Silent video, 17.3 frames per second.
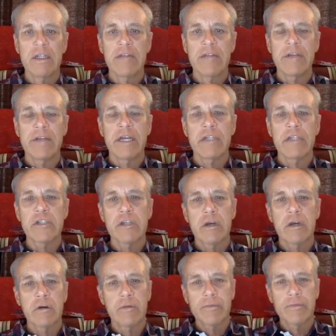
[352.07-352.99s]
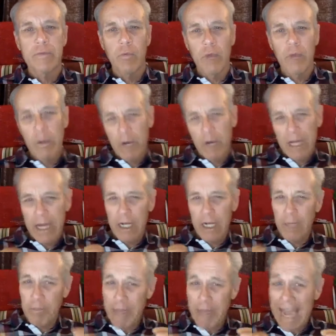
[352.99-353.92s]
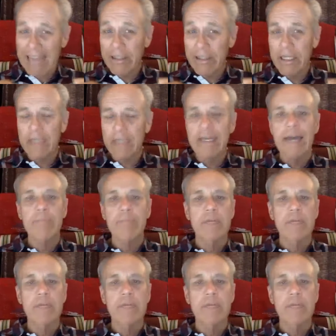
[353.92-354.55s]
And so we were kind of battling against that.